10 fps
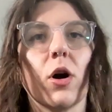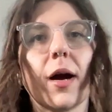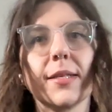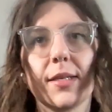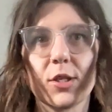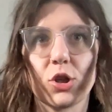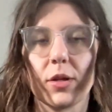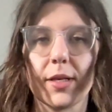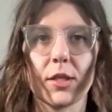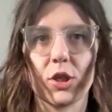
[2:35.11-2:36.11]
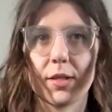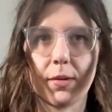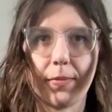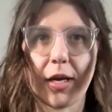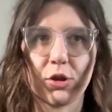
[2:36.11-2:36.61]
I stitched on this just to
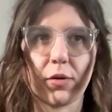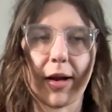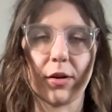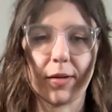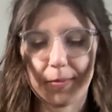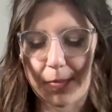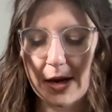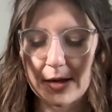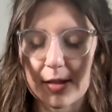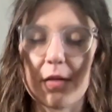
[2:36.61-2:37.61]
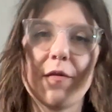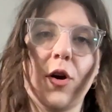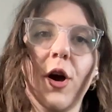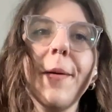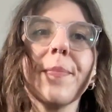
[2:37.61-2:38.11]
make sure I could get it done for
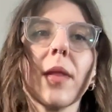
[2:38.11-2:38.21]
her.